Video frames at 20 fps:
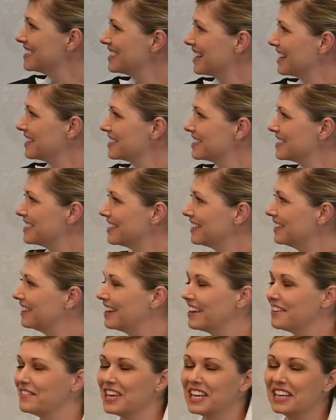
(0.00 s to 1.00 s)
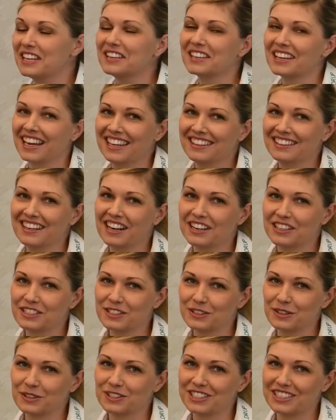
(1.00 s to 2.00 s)
they are still living and they are
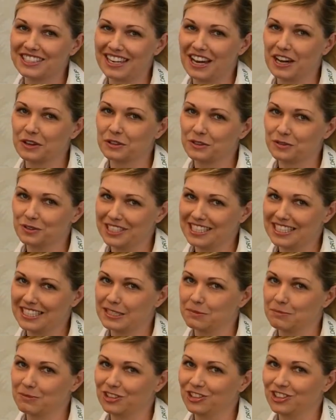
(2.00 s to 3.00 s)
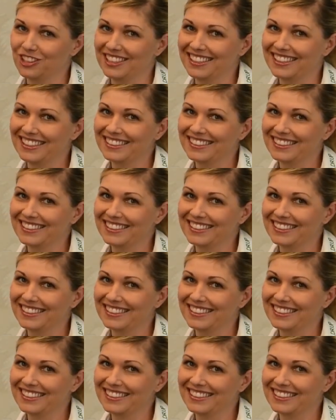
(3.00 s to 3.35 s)
sorted out with this machine.